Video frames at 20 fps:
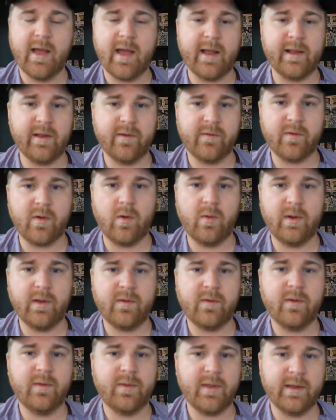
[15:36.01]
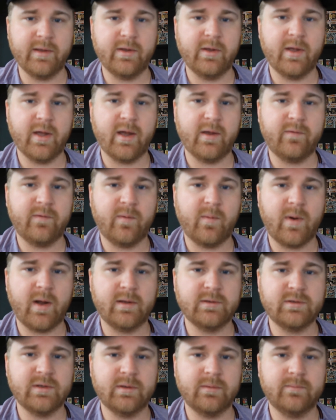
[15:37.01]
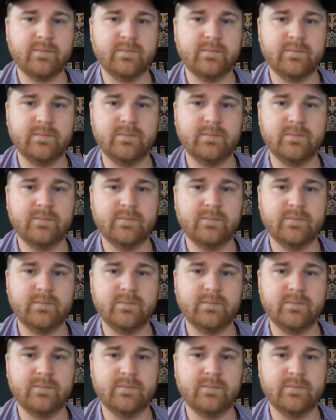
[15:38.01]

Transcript: And as always, thank you guys for watching.